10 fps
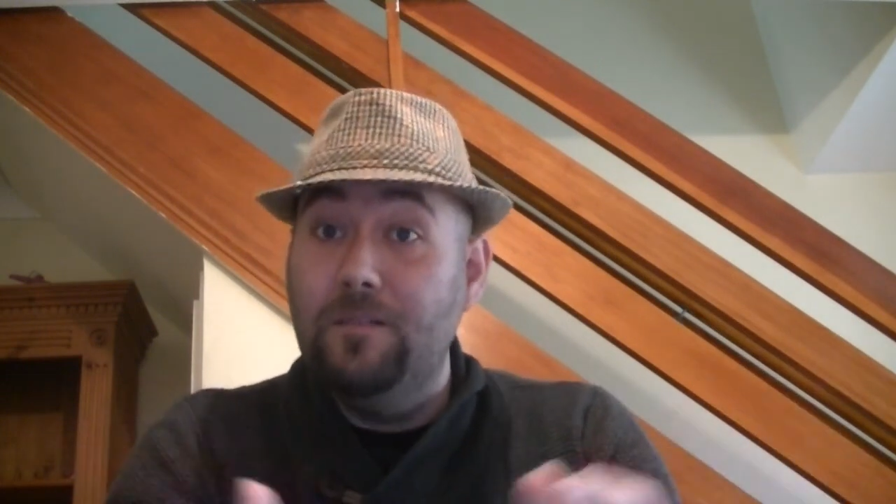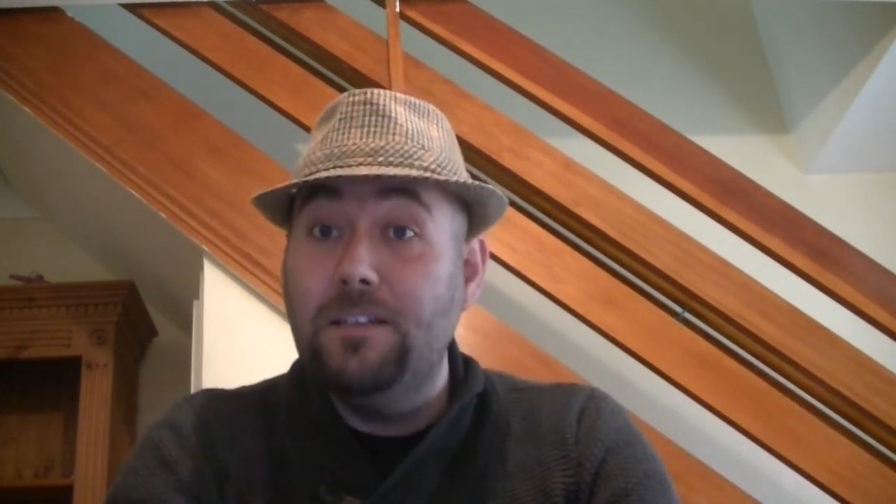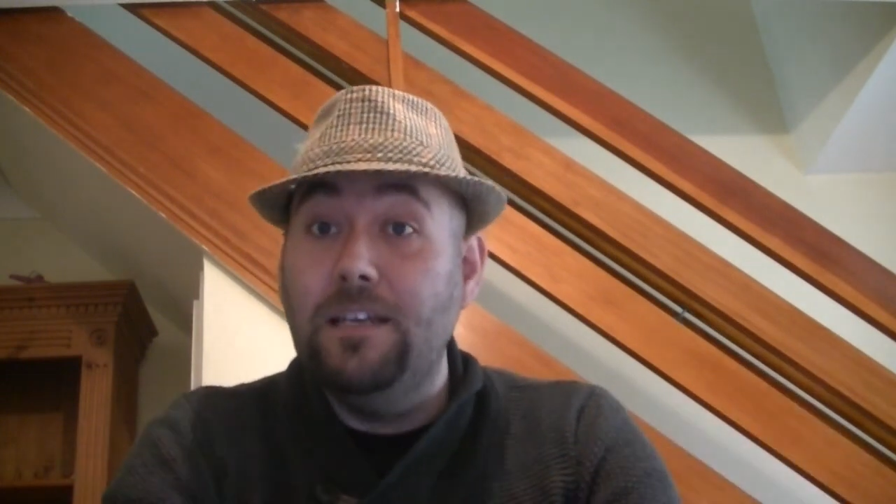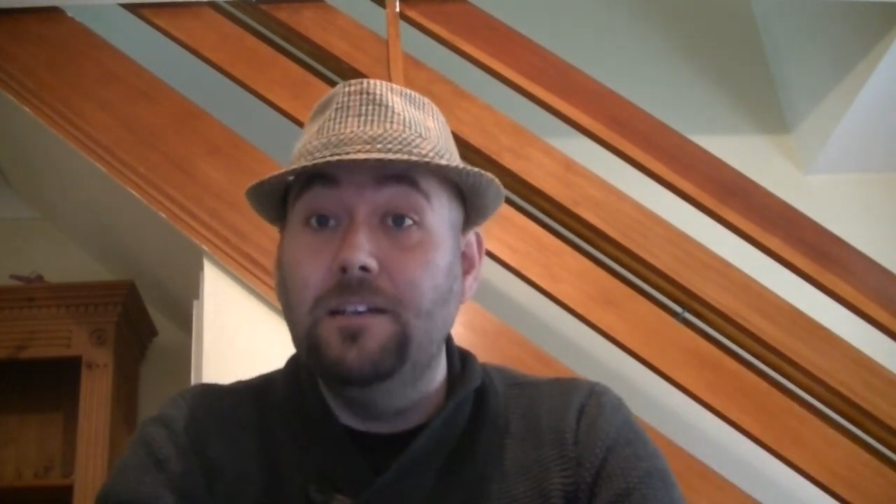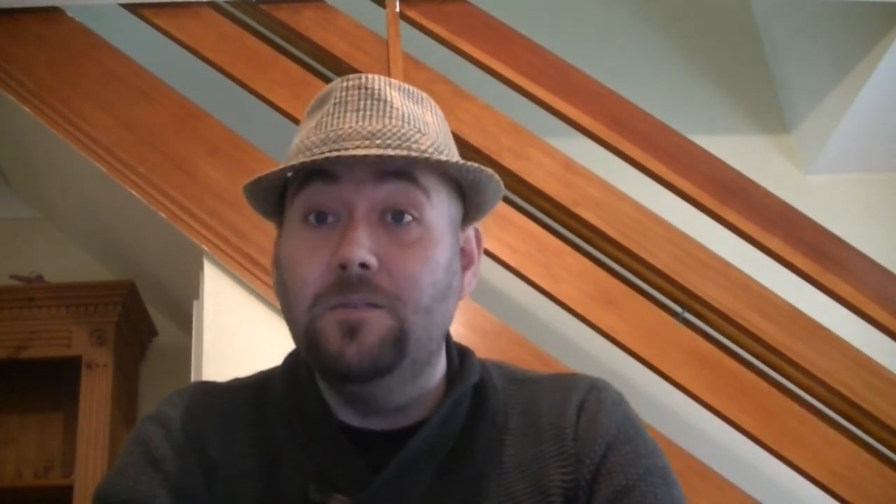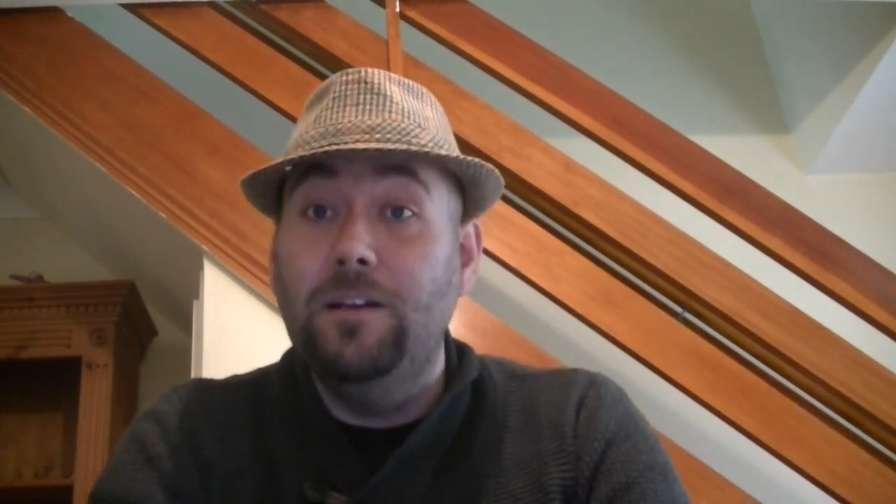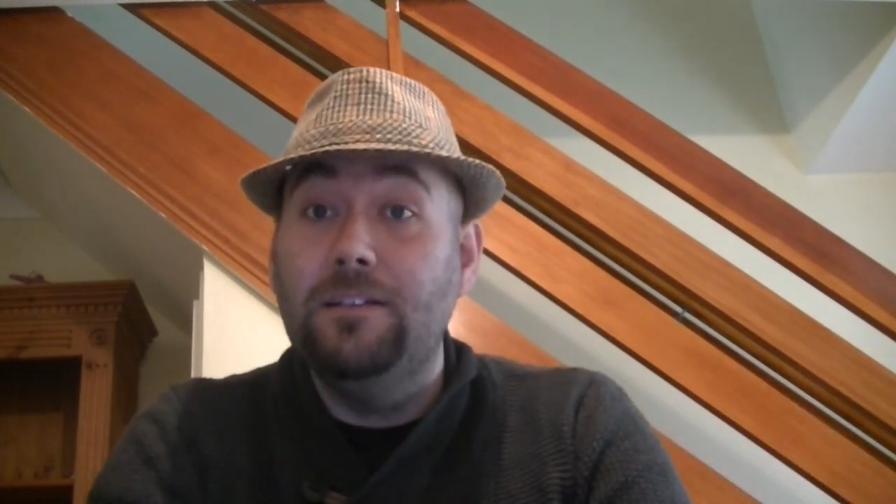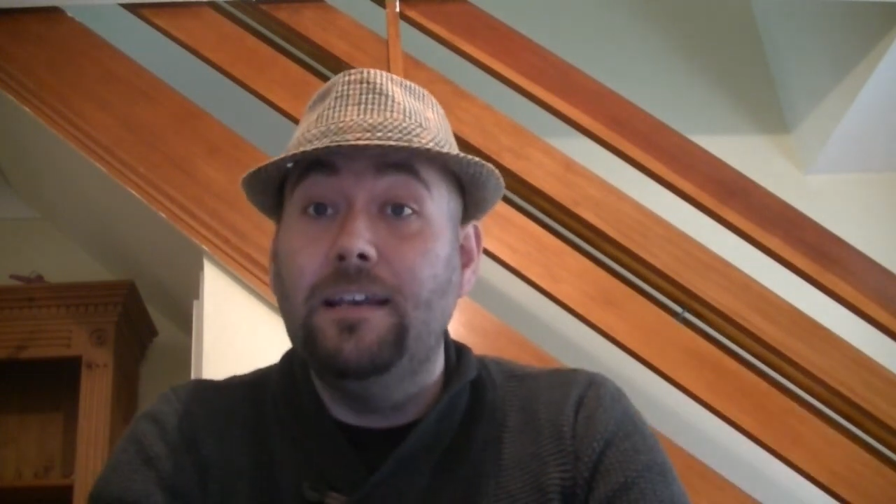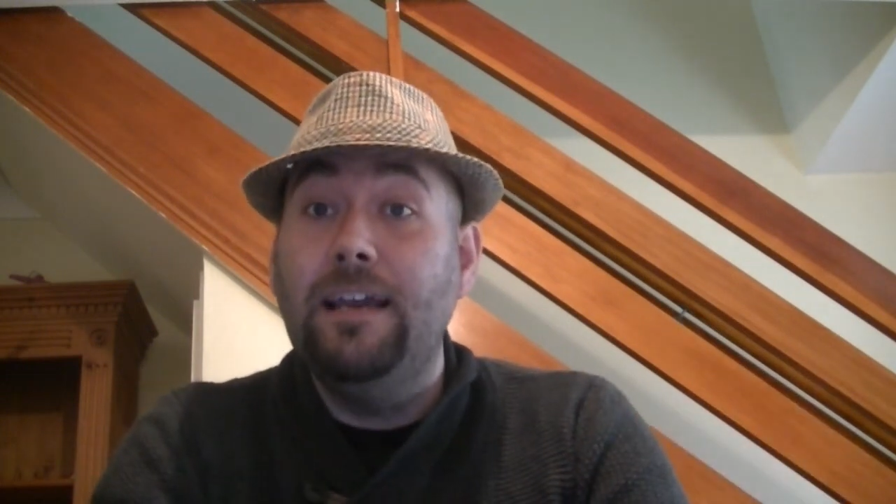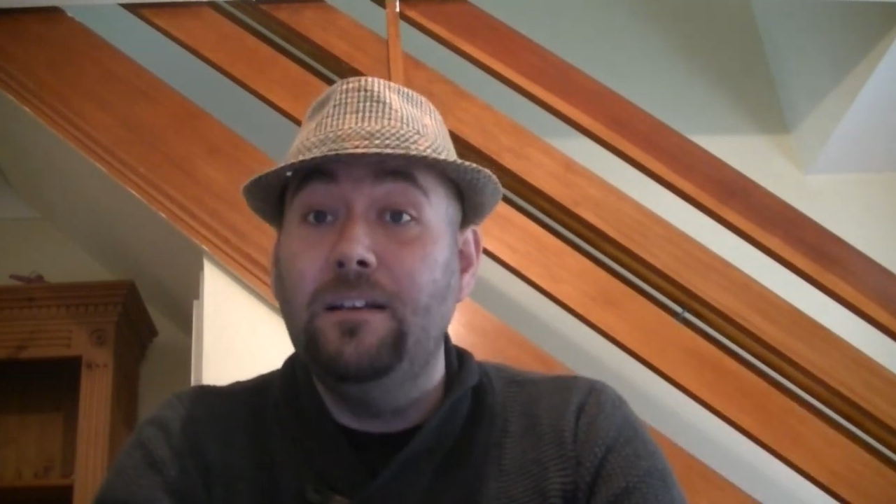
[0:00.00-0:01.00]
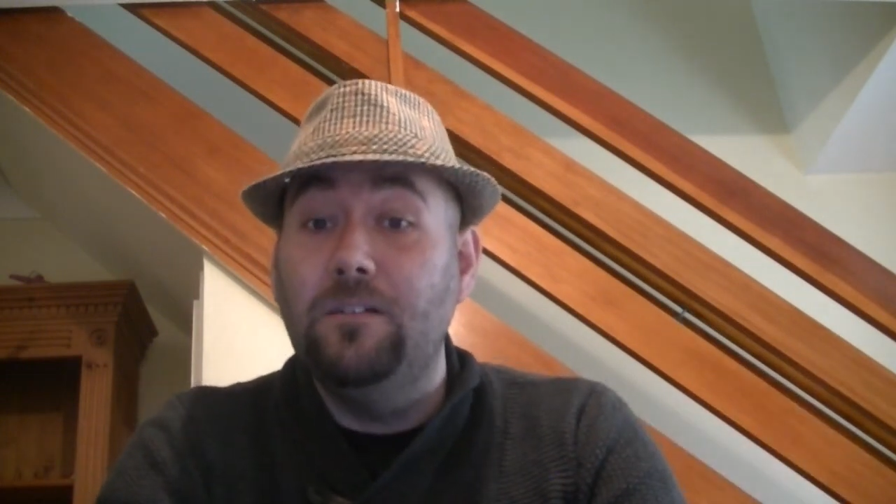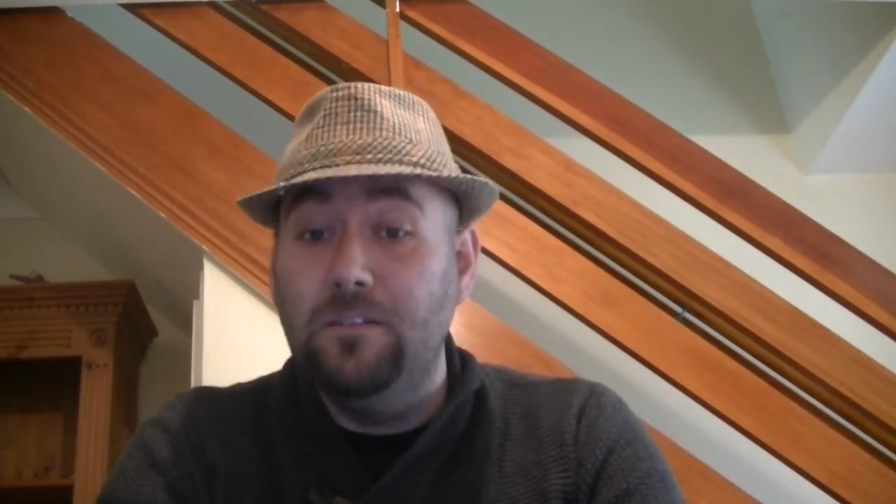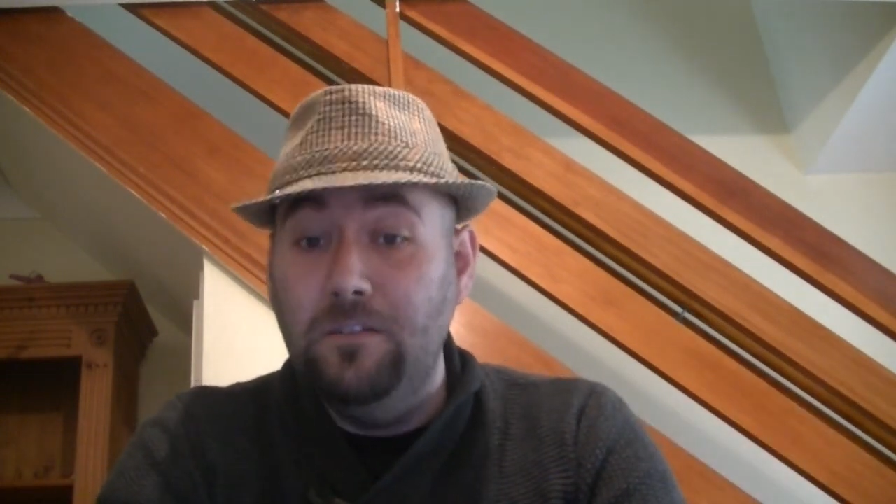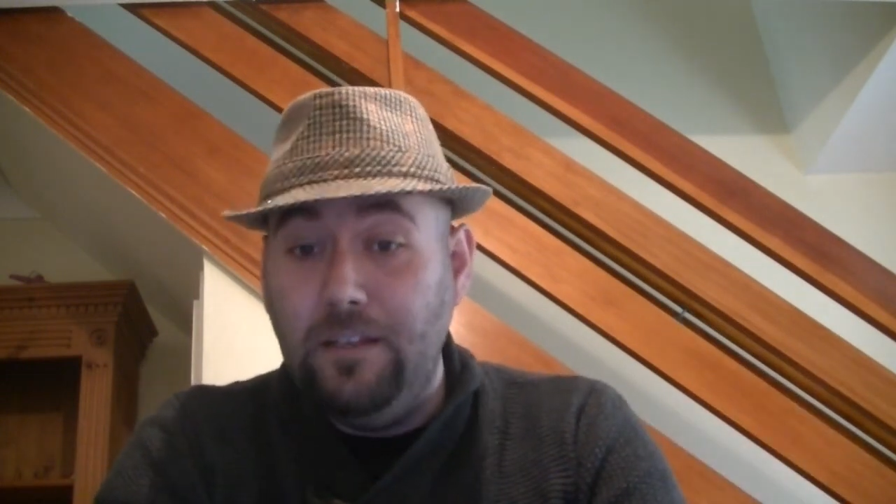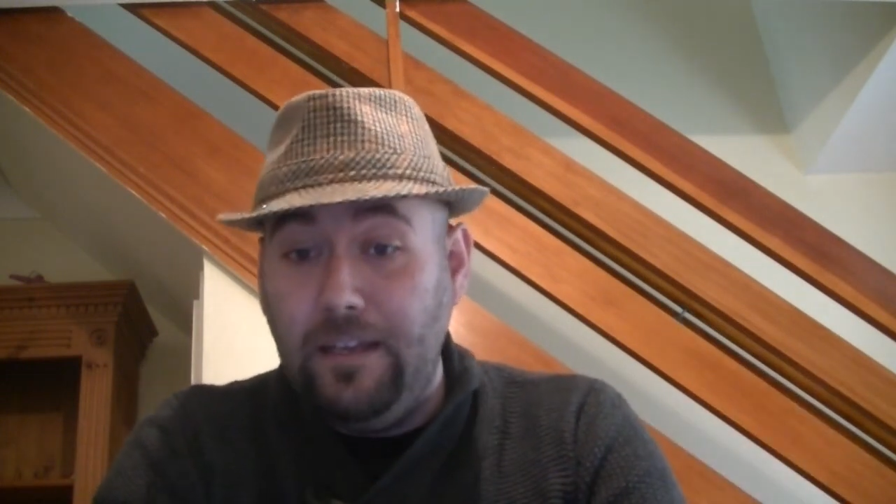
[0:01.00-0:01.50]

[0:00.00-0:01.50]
sing as well as I can on a good